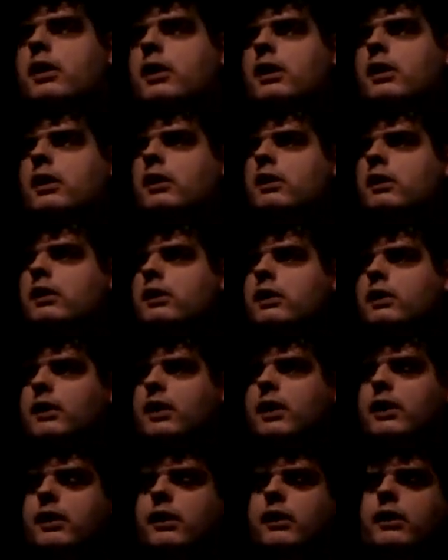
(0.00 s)
Elena
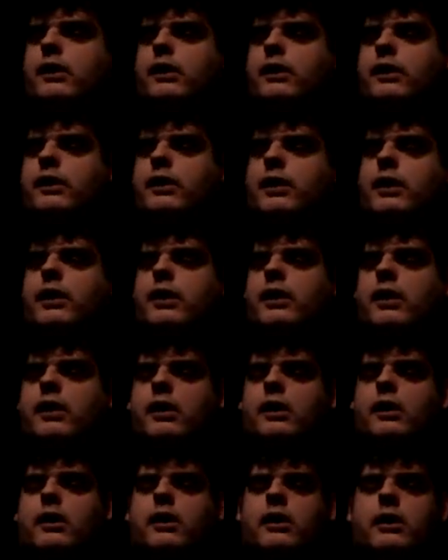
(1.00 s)
in the uh,
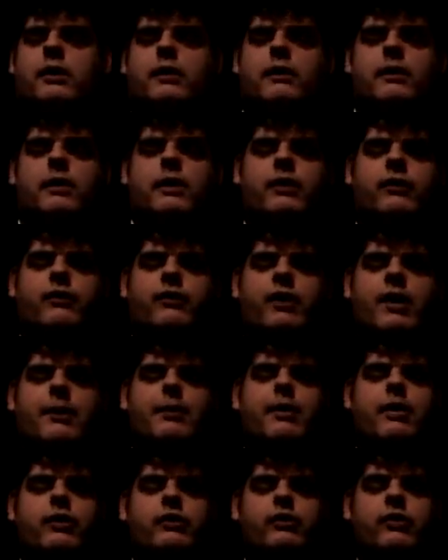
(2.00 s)
in the Vampire's
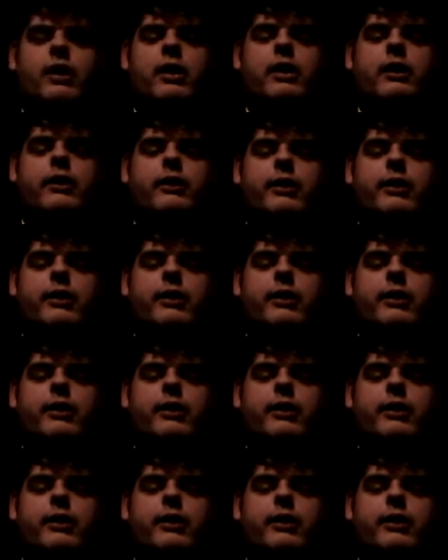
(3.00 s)
Diary.